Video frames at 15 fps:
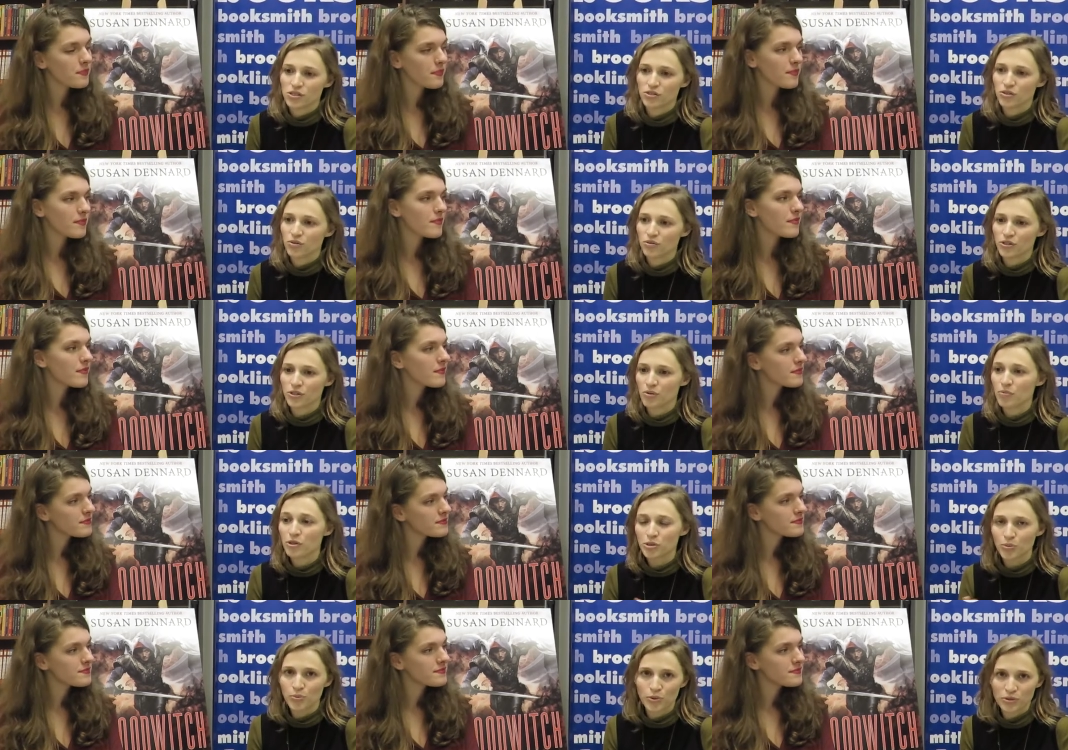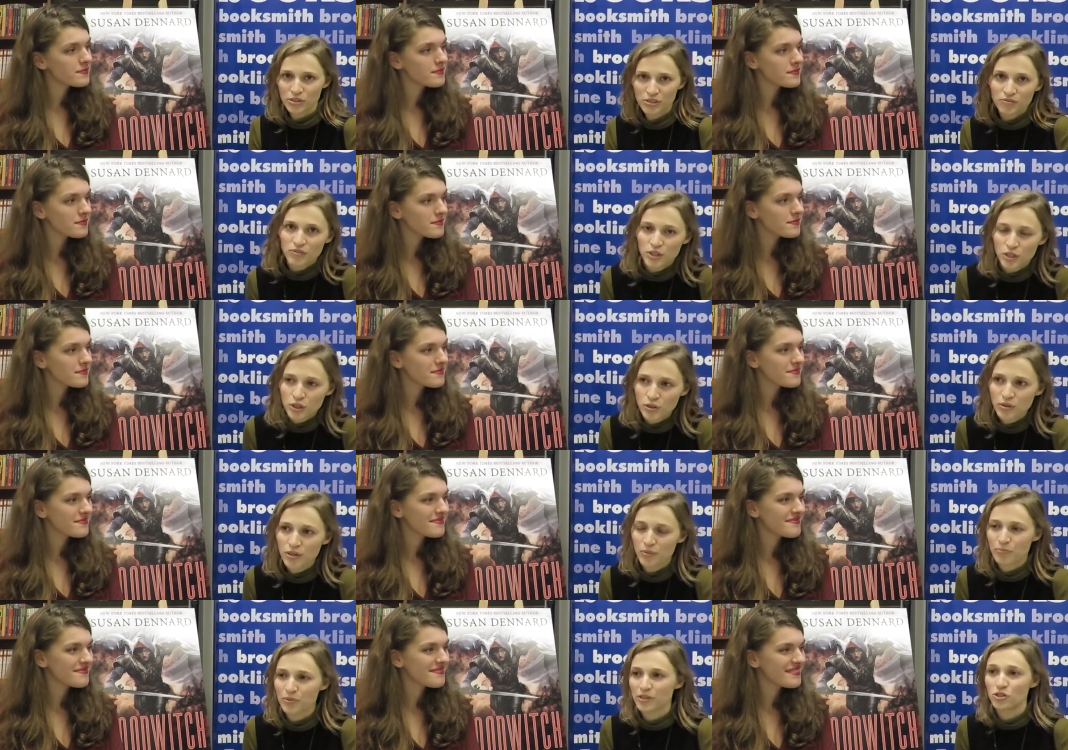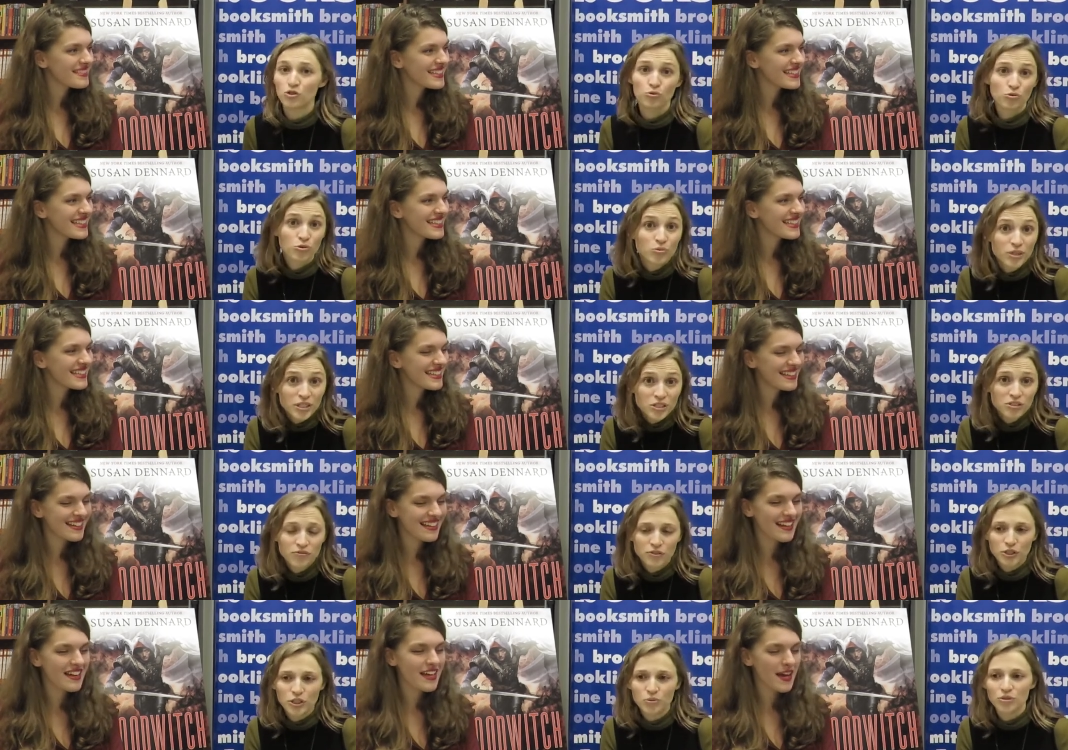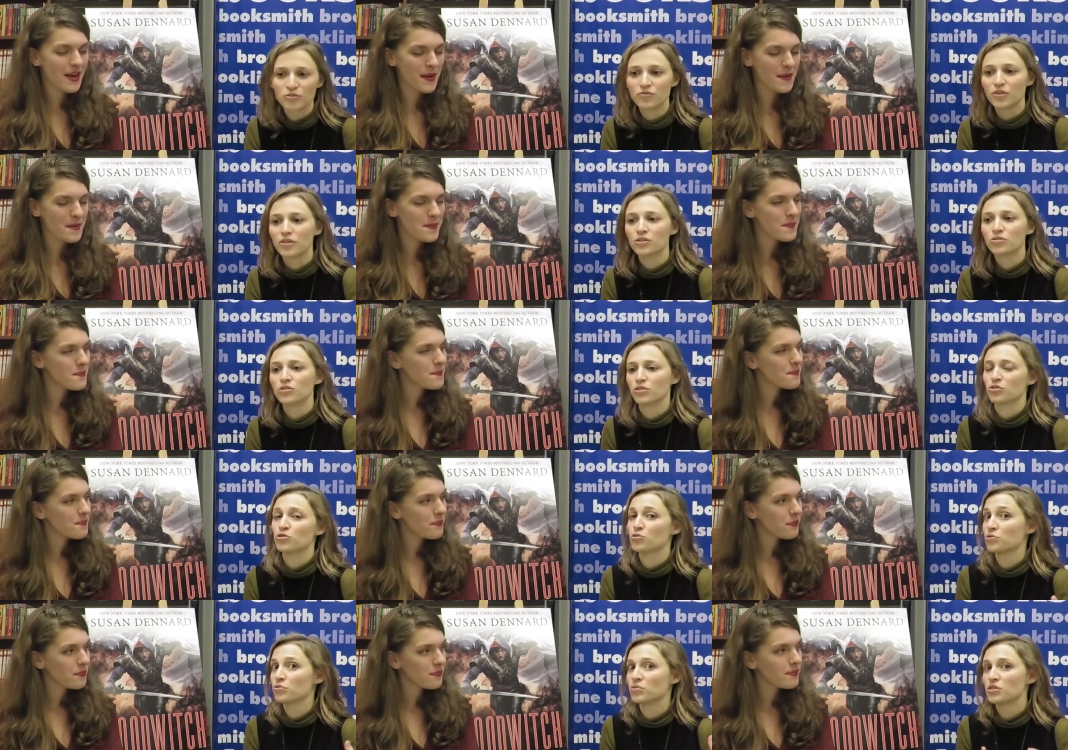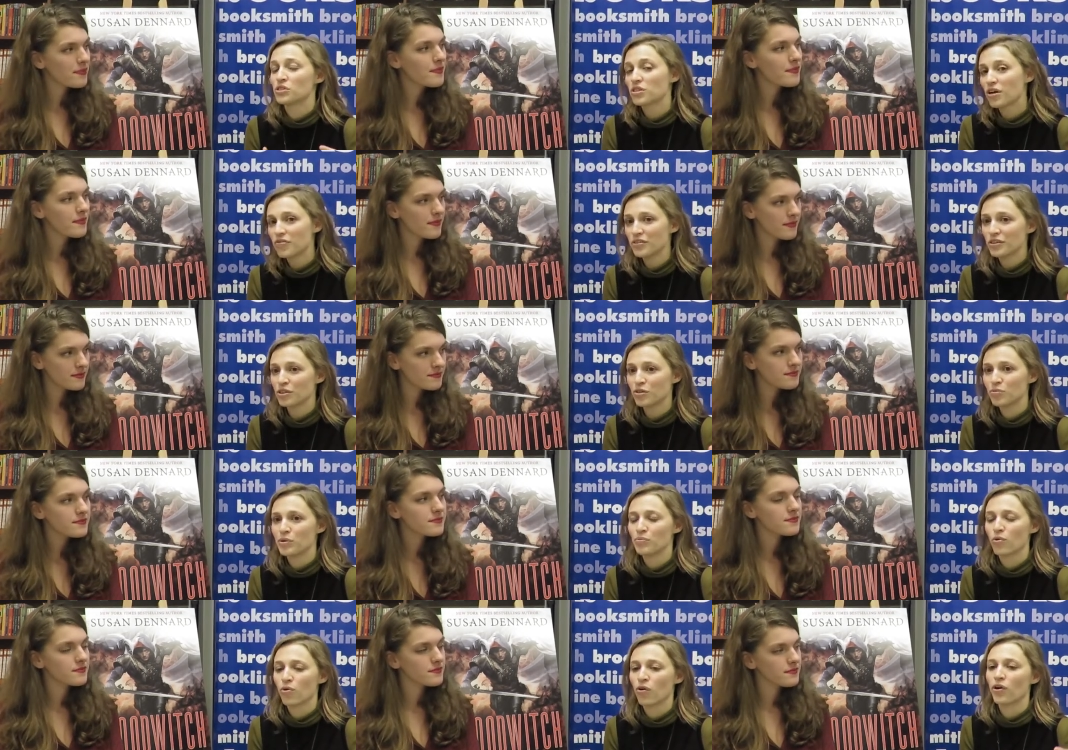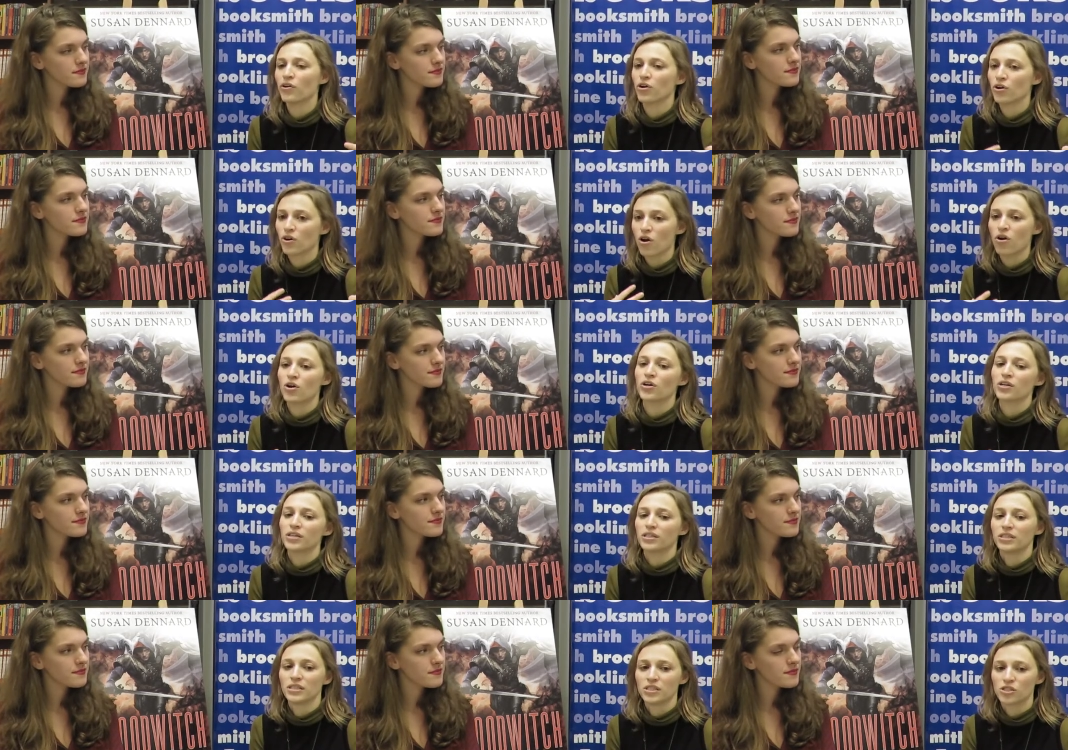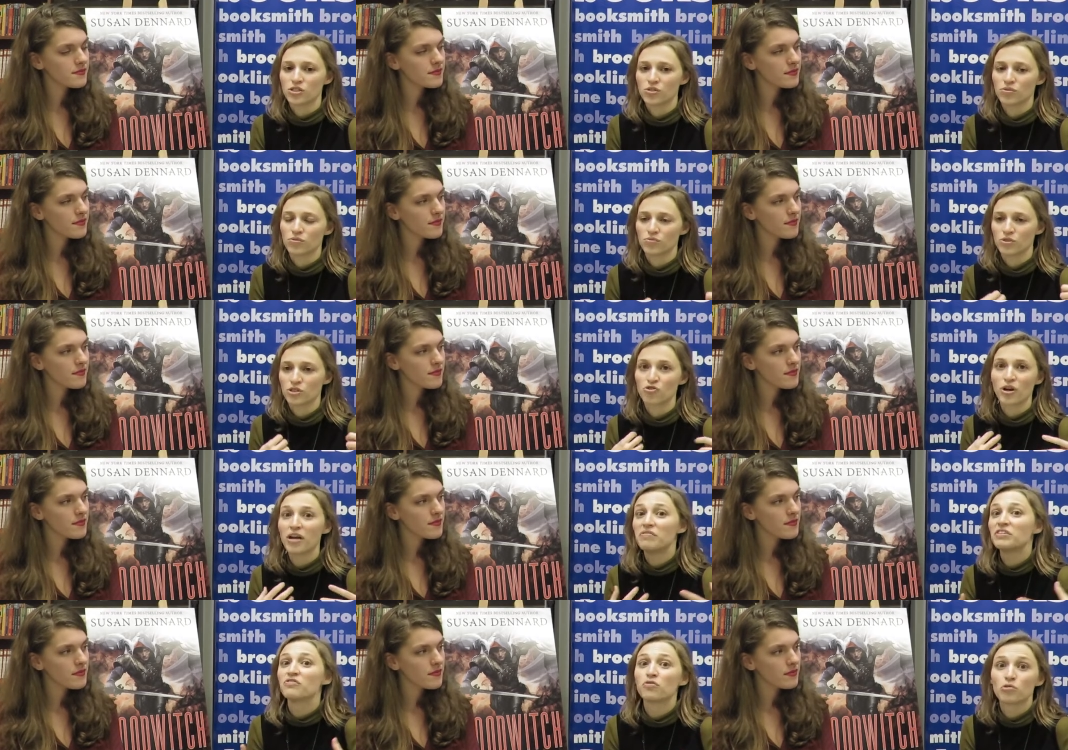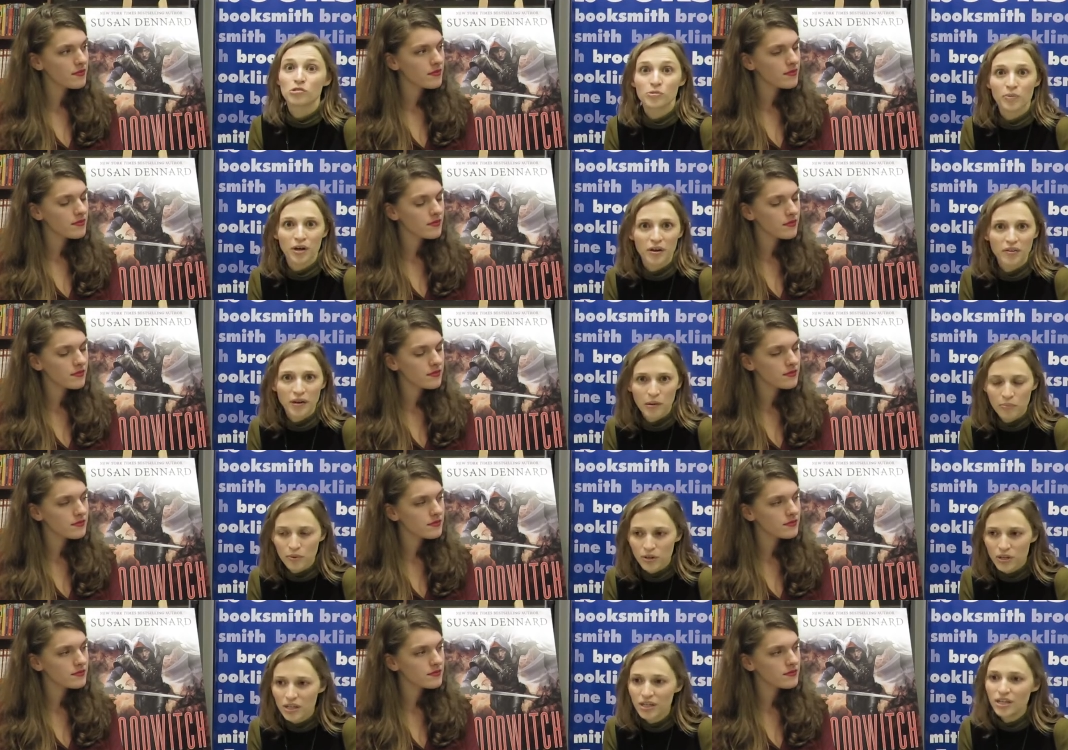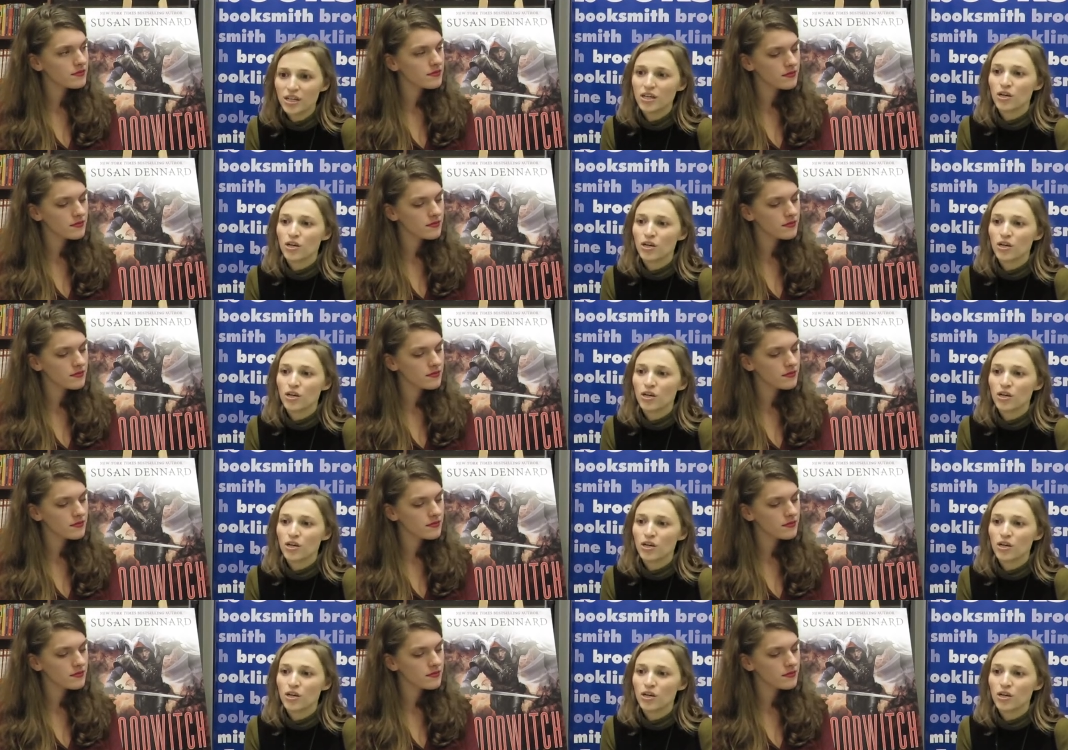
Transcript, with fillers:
Speaker 1: So there are multiple points of view, but Truthwitch, the first one, follows our Truthwitch Safi a little bit more, and her arc is the driving force behind that book.